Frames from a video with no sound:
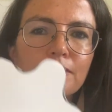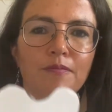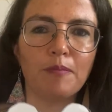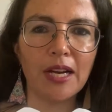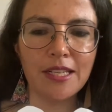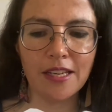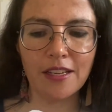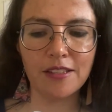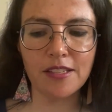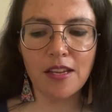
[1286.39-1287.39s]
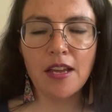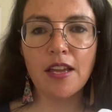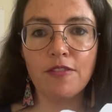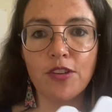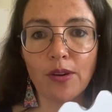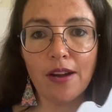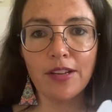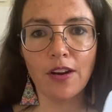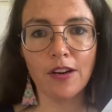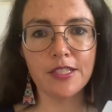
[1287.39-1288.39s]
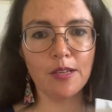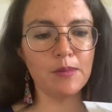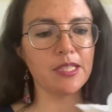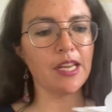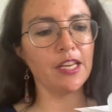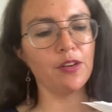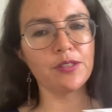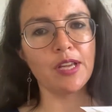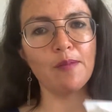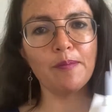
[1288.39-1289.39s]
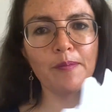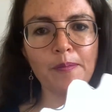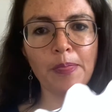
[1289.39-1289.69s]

Mine does. If you're having a hard time standing yours up,